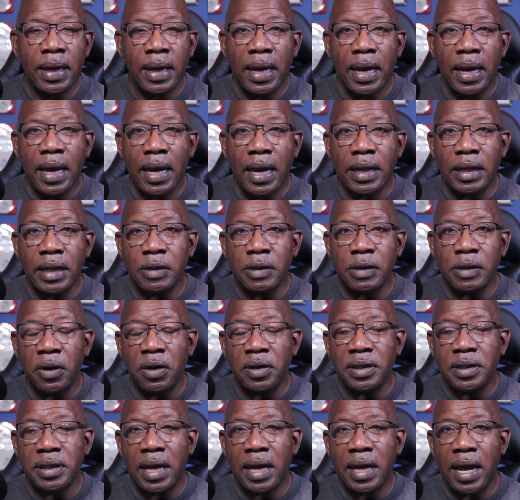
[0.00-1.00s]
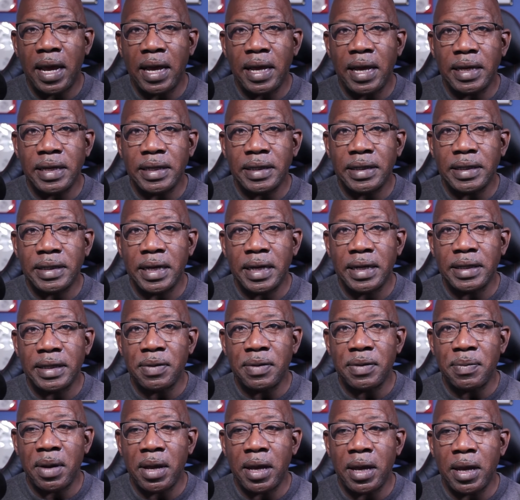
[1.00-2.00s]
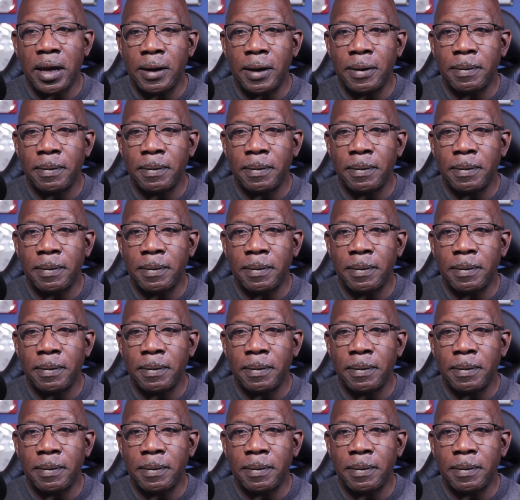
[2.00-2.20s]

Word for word: And this person at, said to me,